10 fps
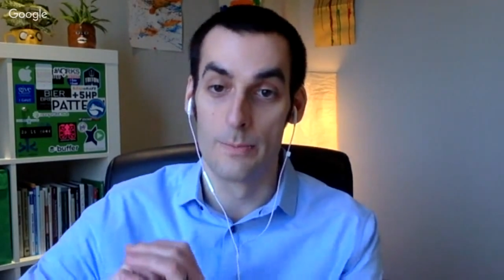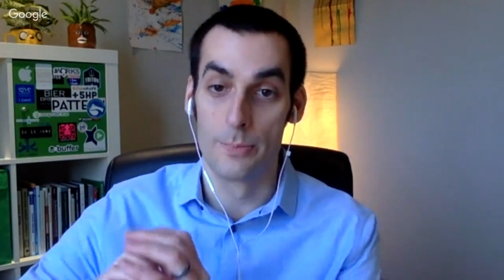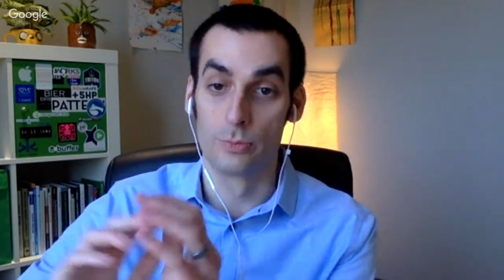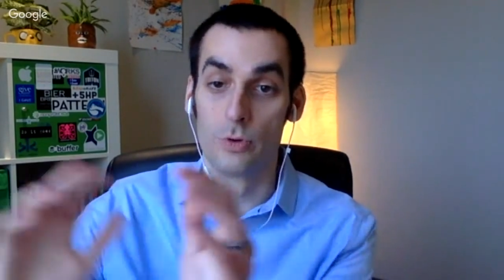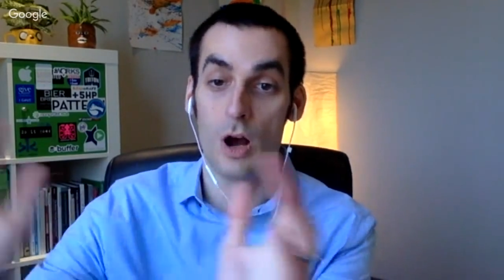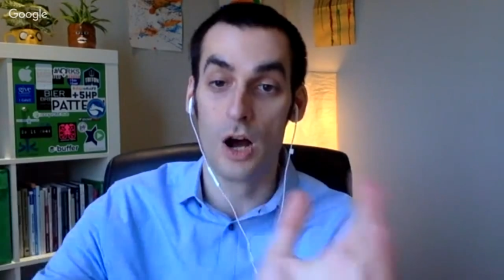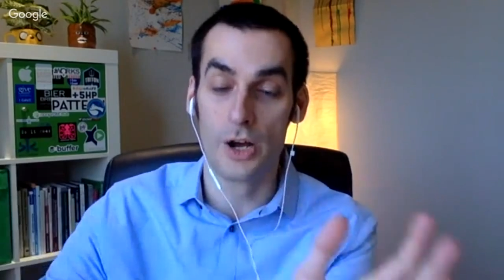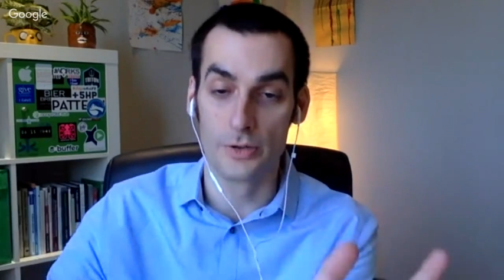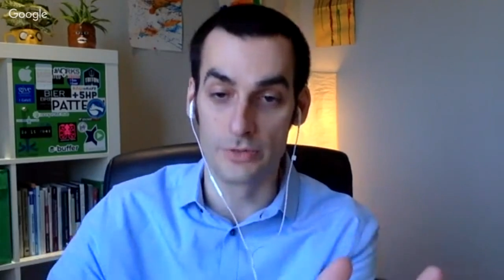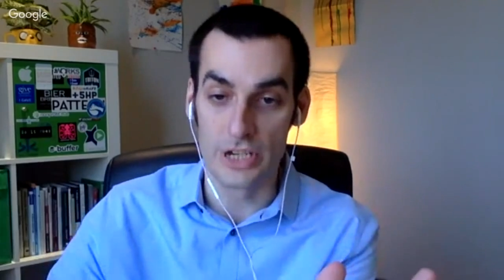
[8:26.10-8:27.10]

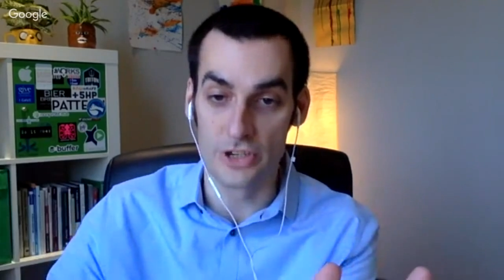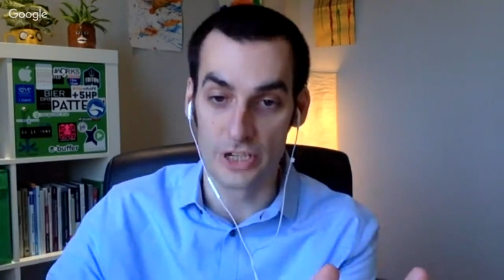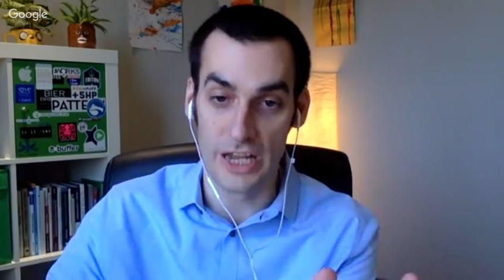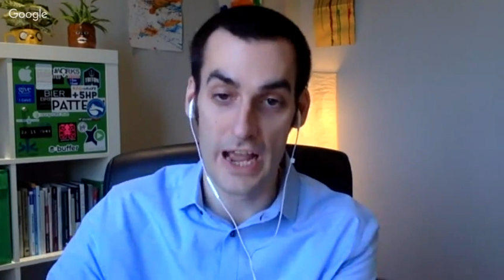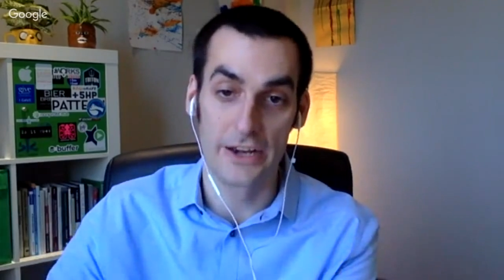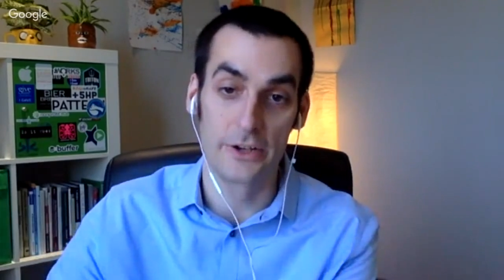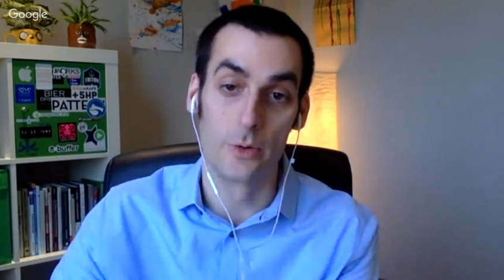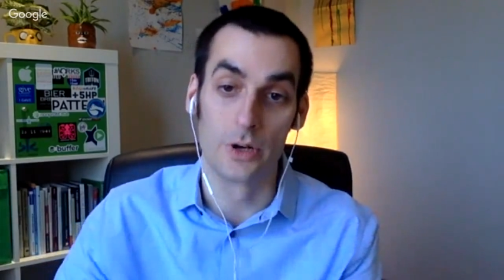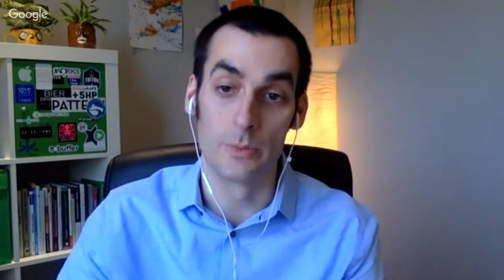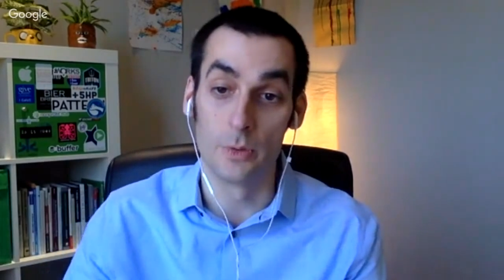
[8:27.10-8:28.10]
broad reaching
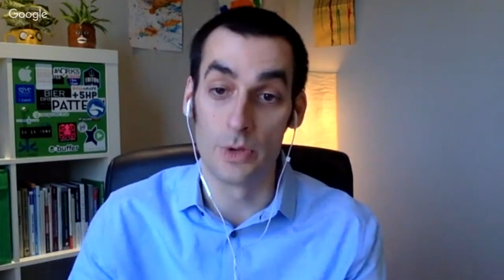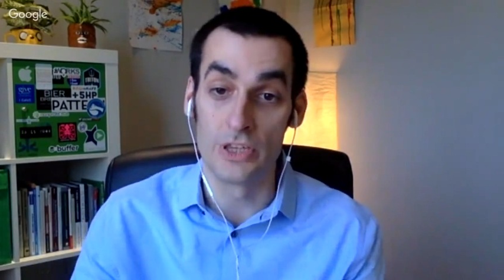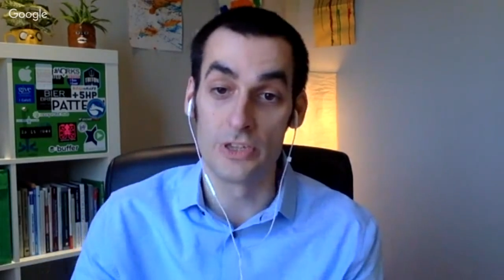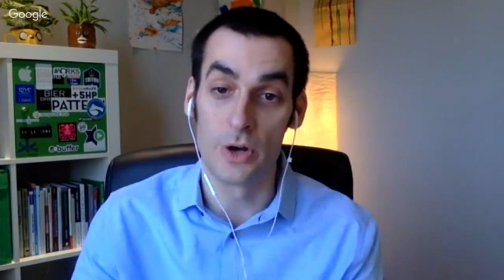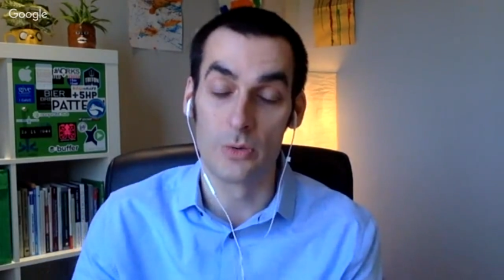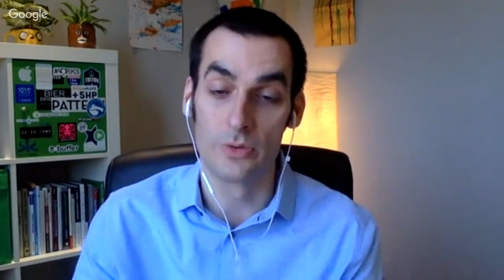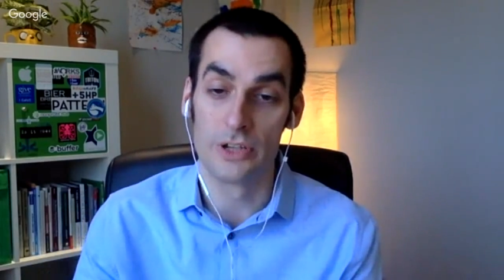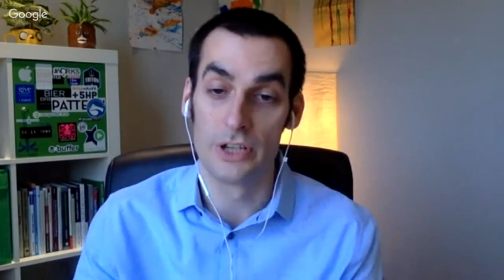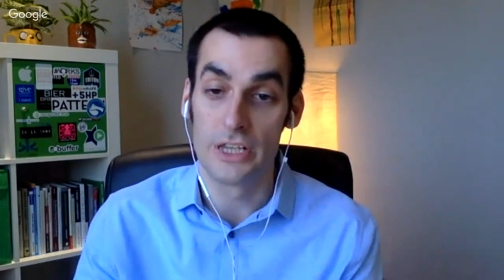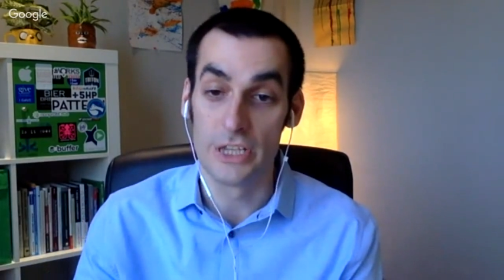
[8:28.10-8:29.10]
category, but we don't
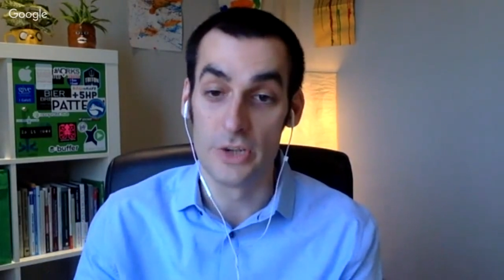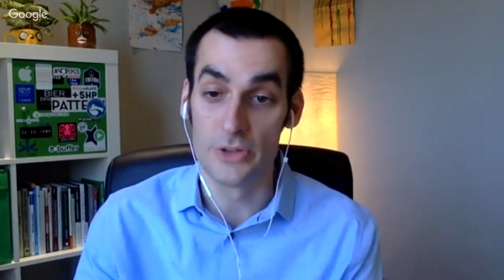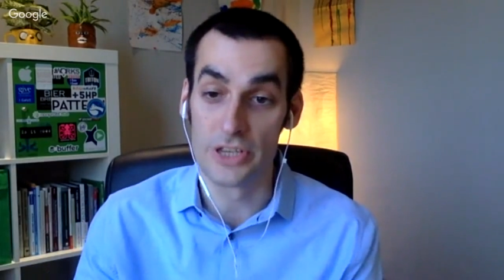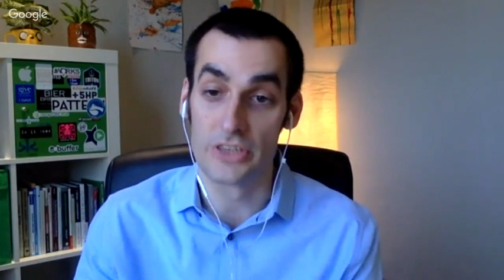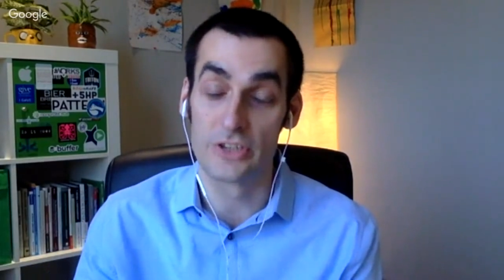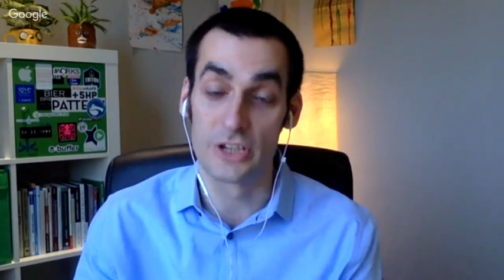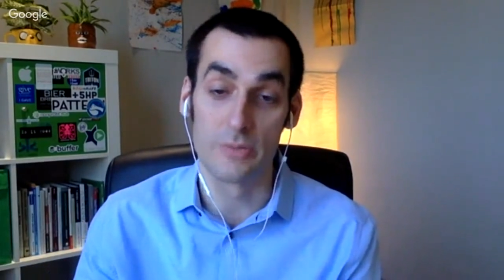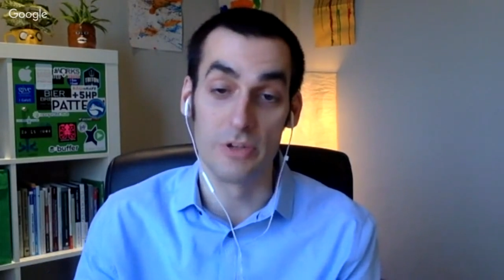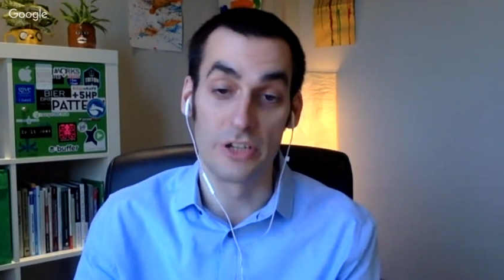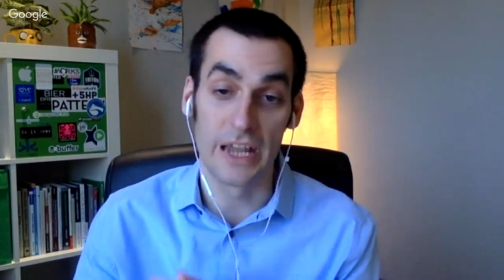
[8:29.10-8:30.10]
use it to
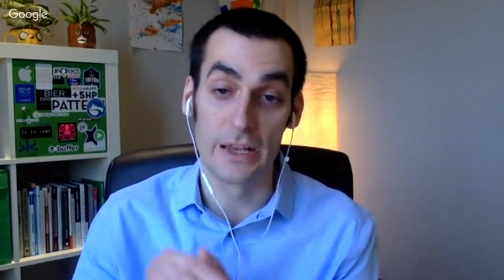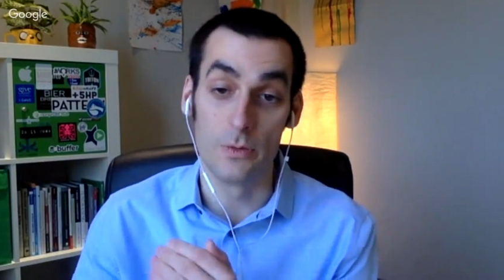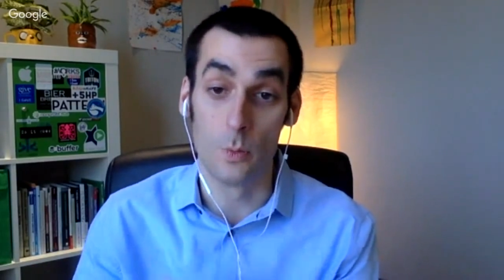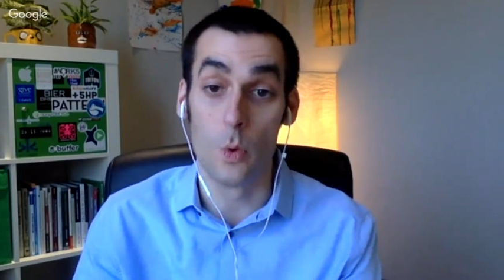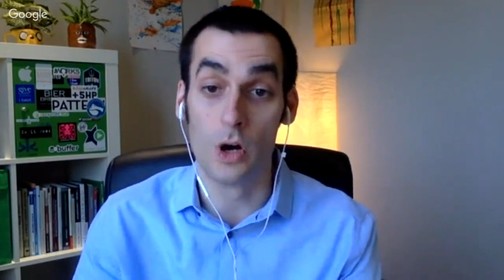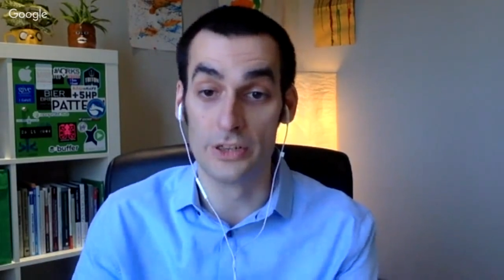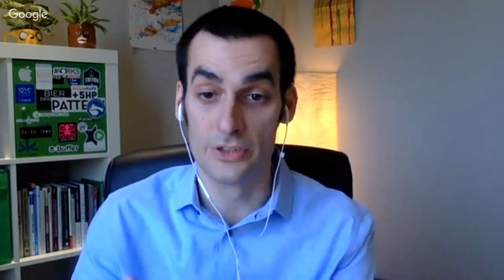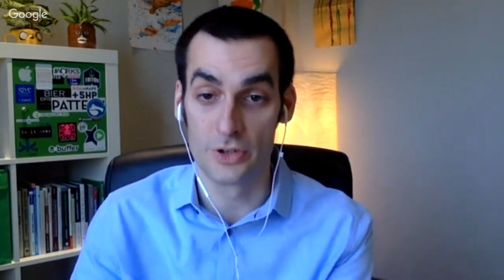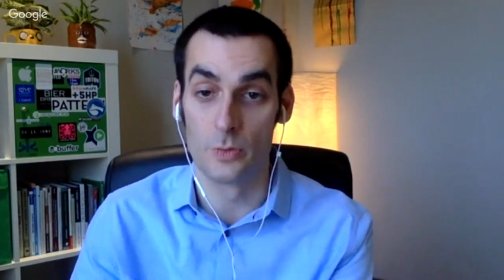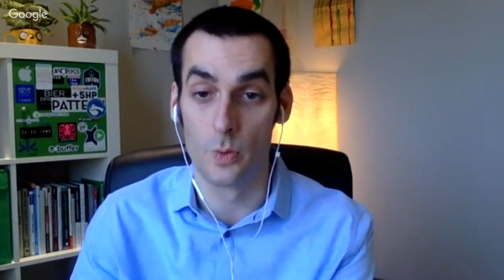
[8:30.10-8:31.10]
communicate
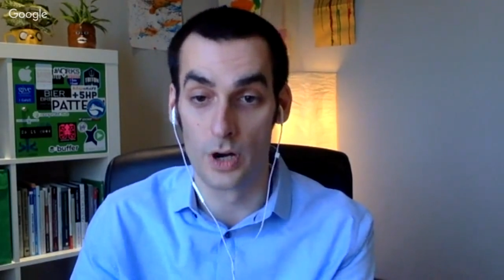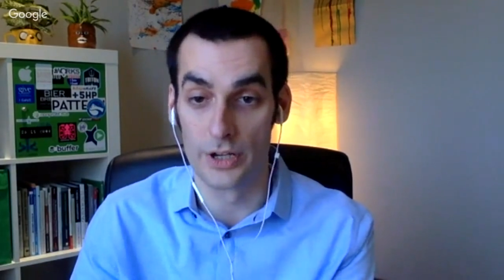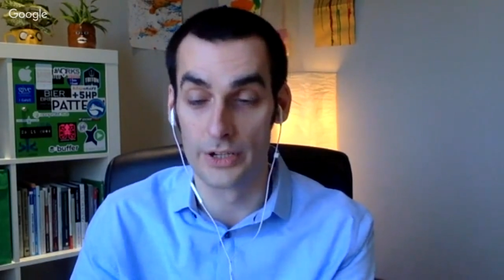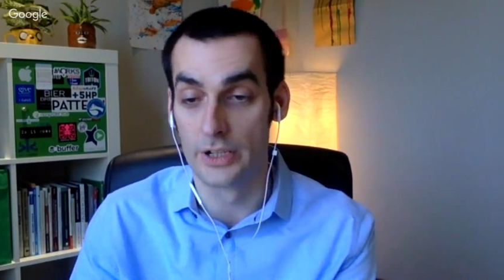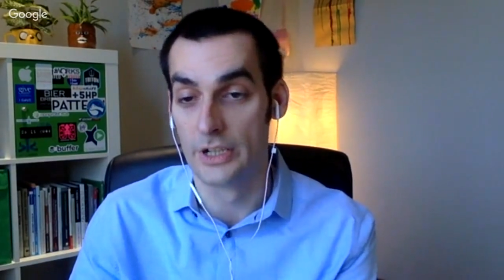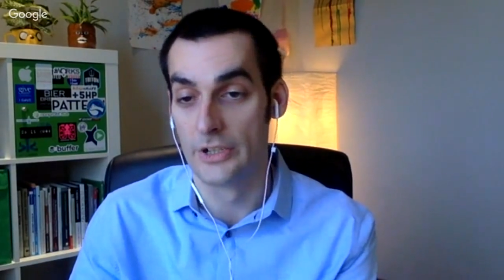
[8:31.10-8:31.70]
one-to-one.